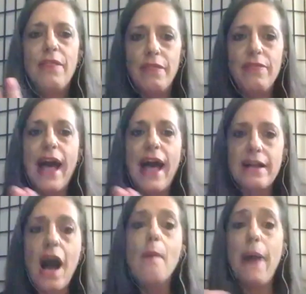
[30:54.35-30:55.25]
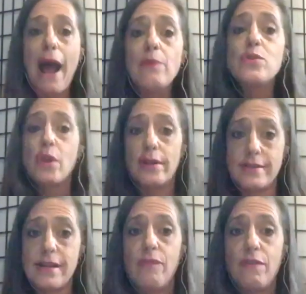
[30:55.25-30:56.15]
that compounds on
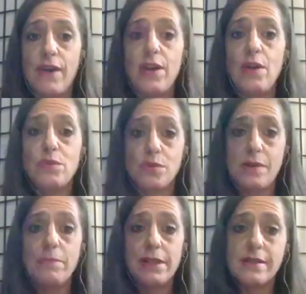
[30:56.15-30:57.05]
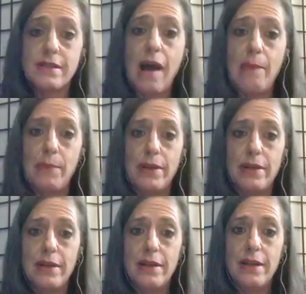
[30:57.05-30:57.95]
itself if I don't do something to stop it.
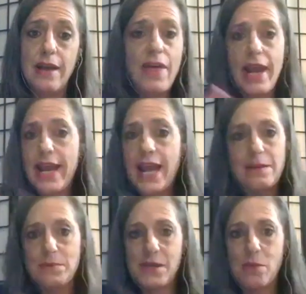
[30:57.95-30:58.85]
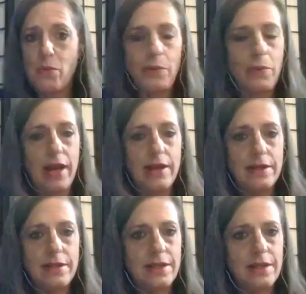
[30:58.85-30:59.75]
And then I end up somewhere where I
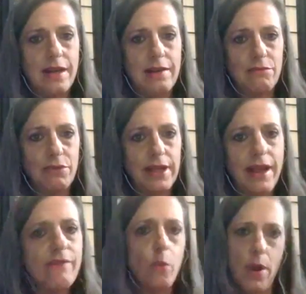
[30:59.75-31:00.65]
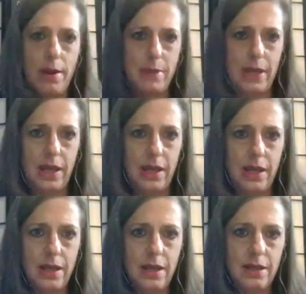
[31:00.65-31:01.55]
didn't really ever want to be
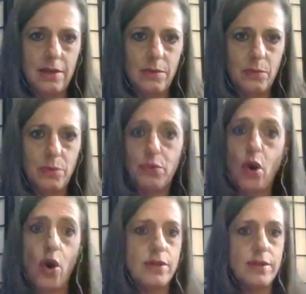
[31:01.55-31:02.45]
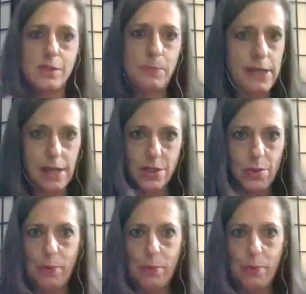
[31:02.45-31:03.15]
with regards to speaking to a